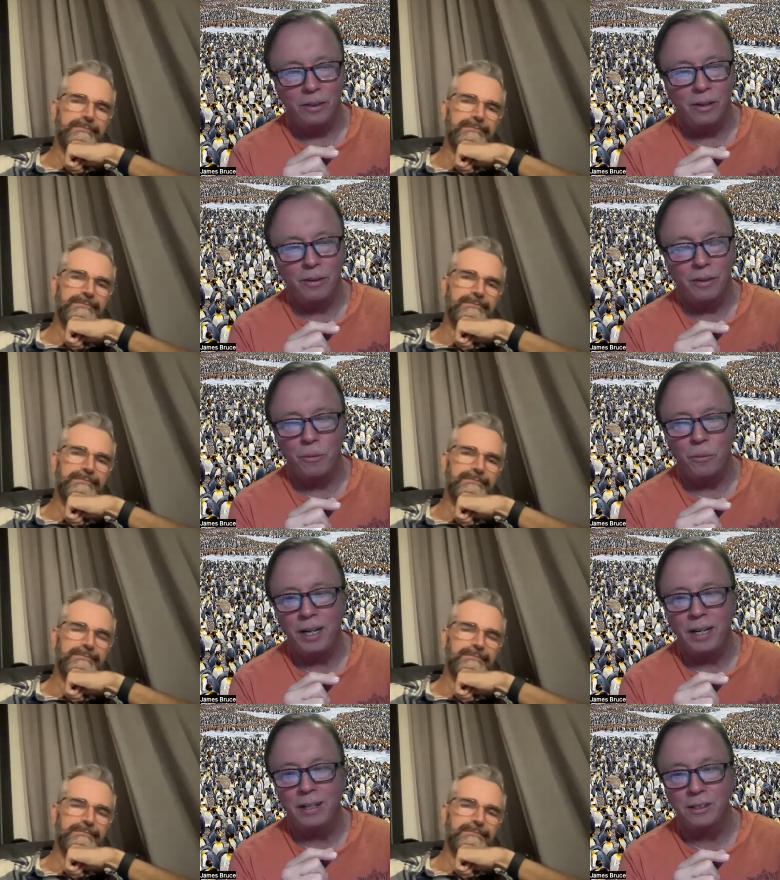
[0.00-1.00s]
Speaker 1: the the
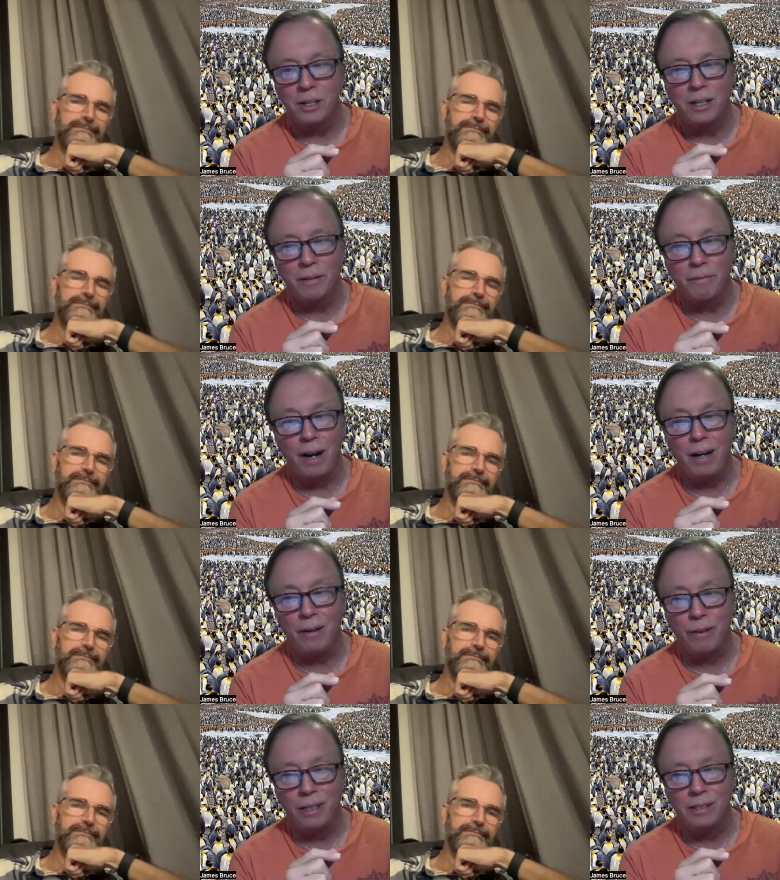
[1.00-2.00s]
we didn't start the
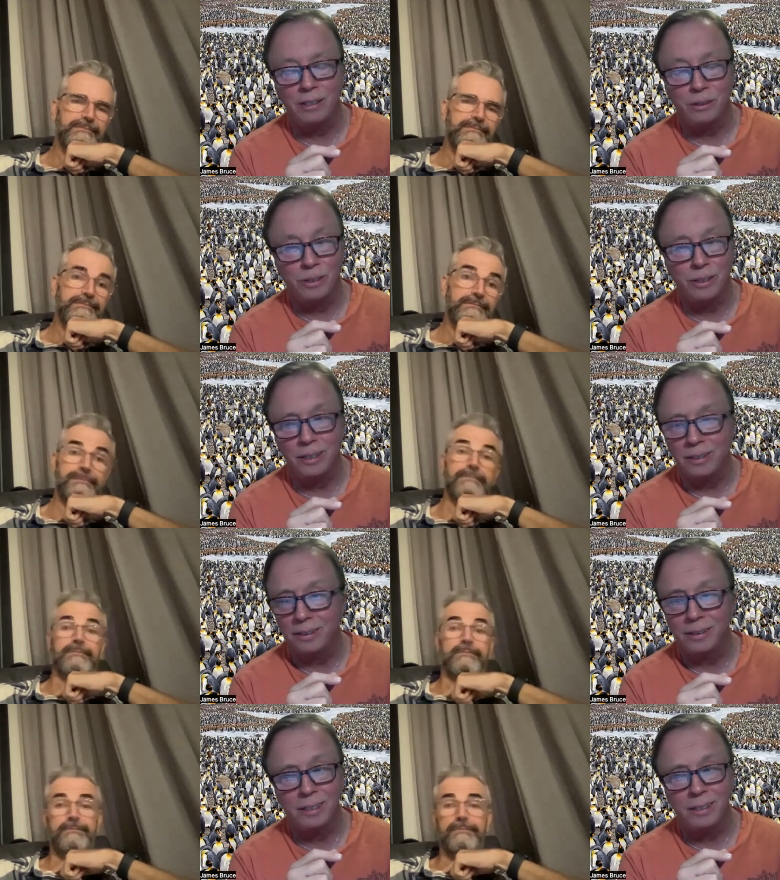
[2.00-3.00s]
fire thesis, which
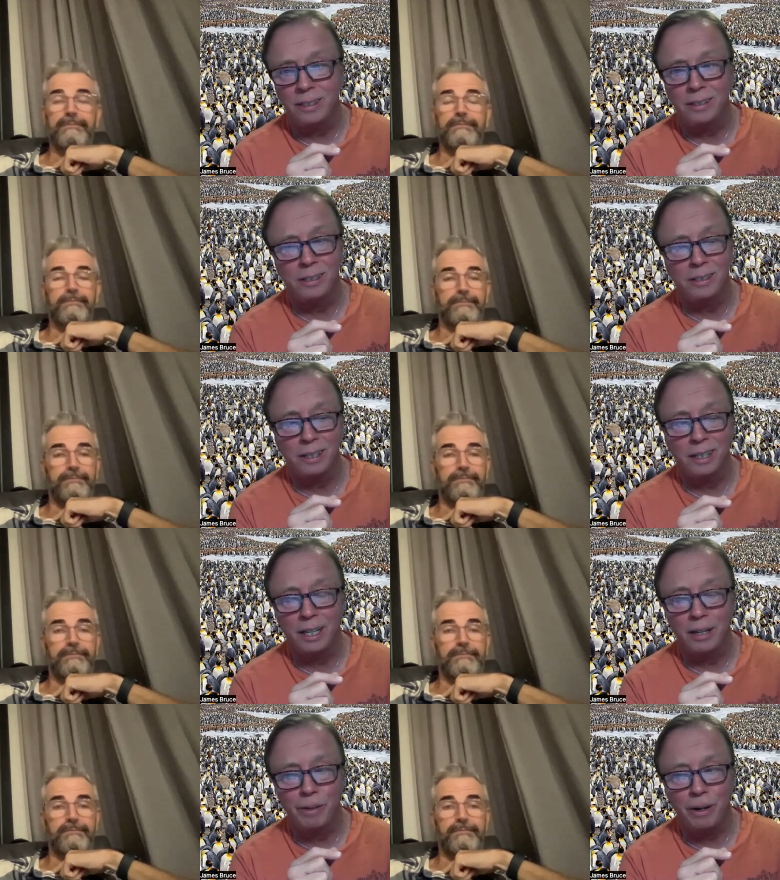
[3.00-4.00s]
is this shit's just going
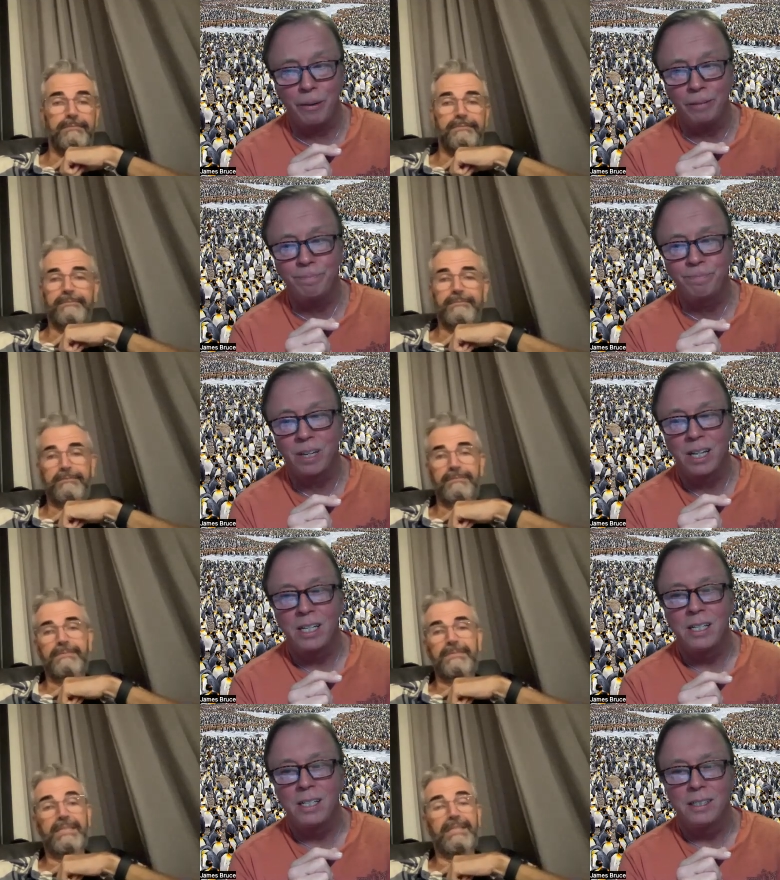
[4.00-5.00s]
to keep going.
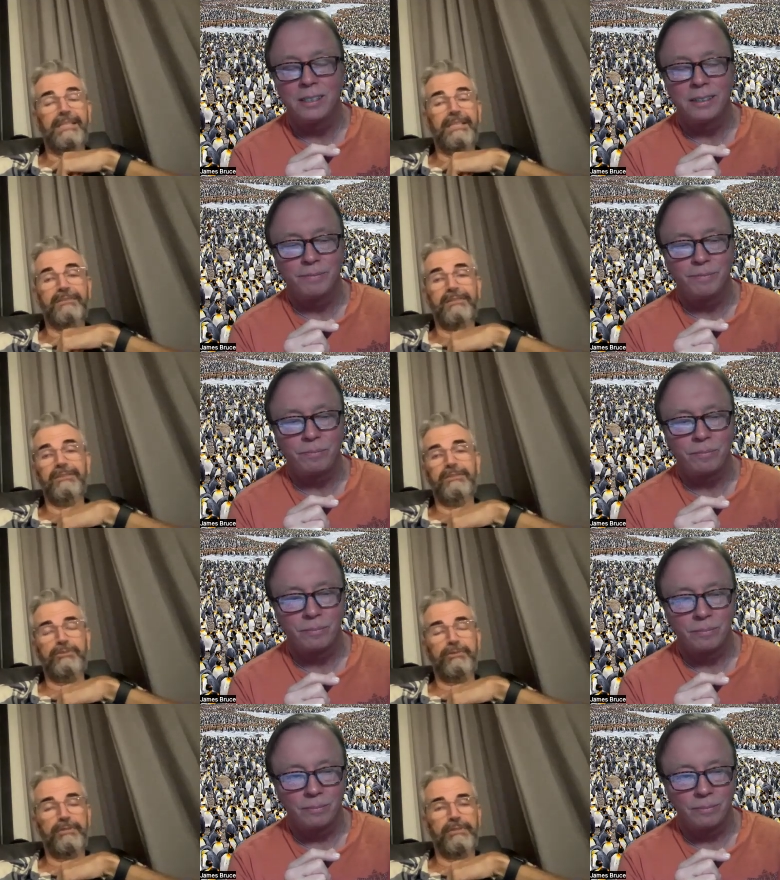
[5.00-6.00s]
Speaker 2: Yeah, well, that's
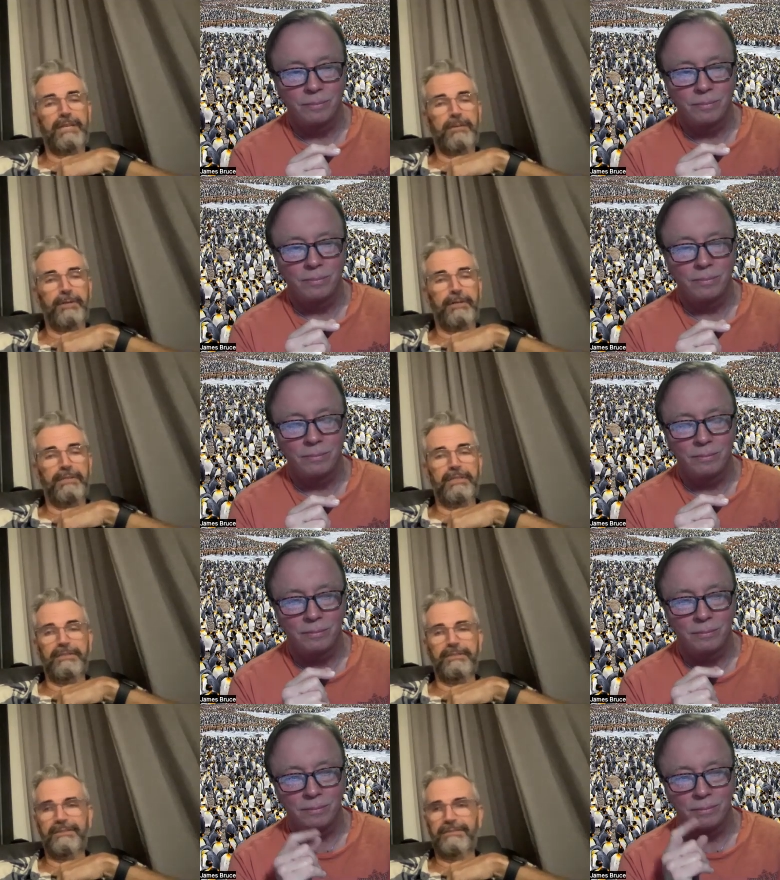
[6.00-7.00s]
true. There's a lot of
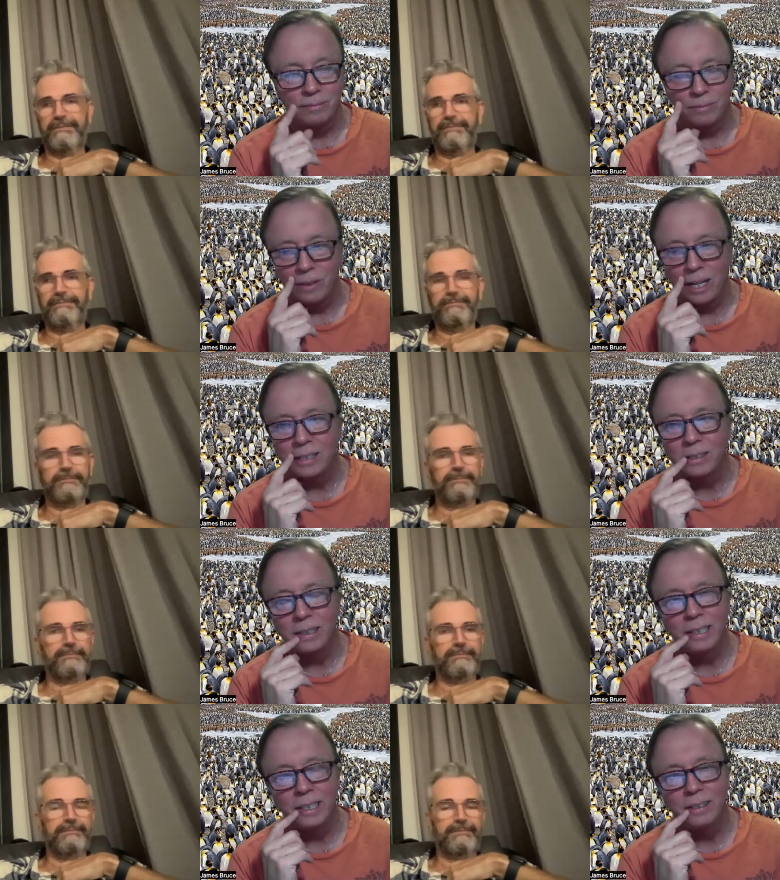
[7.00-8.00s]
parallels.
Speaker 1: That's
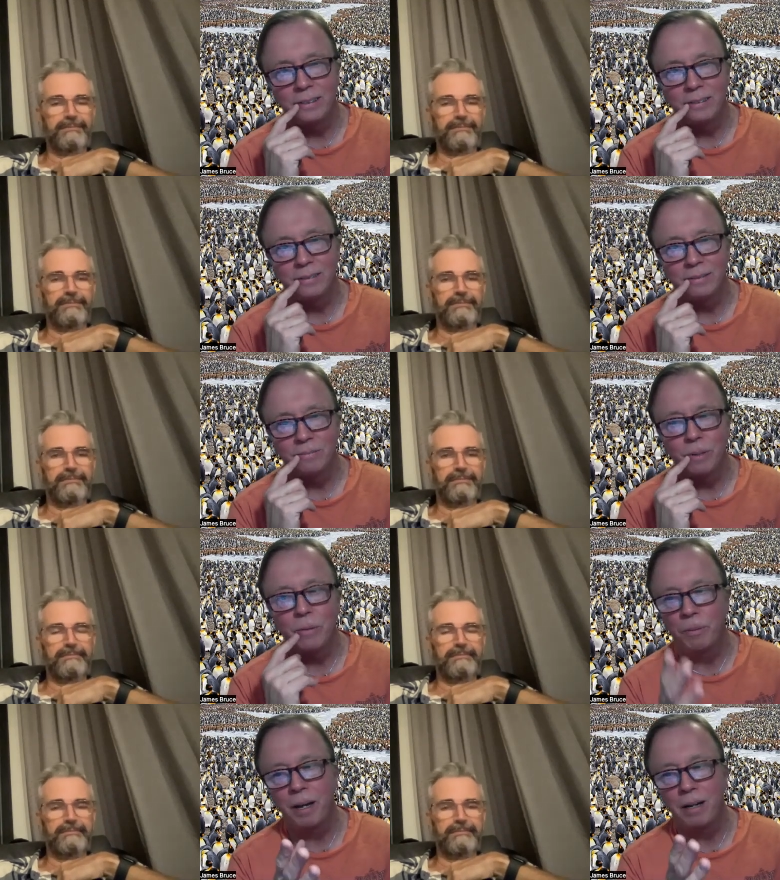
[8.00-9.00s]
good,
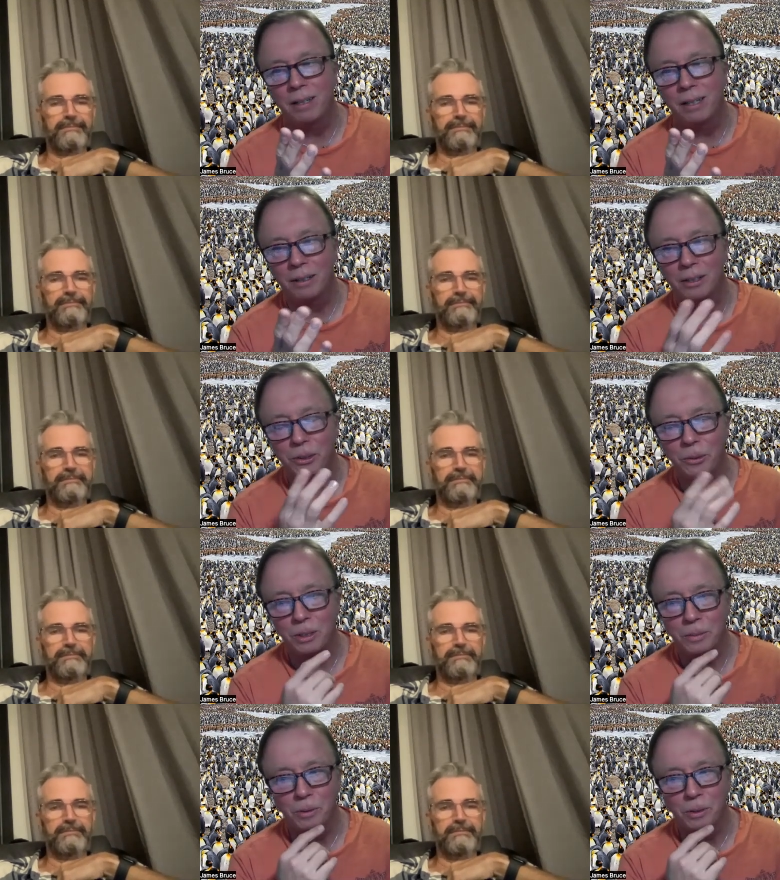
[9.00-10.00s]
but with better lyrics, of
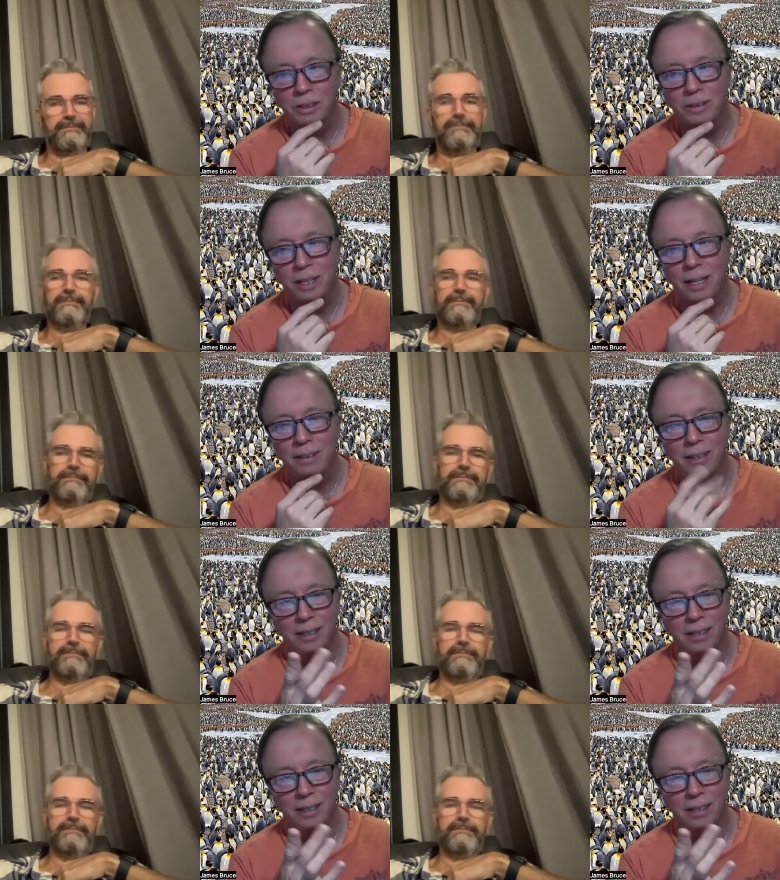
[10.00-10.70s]
course, more and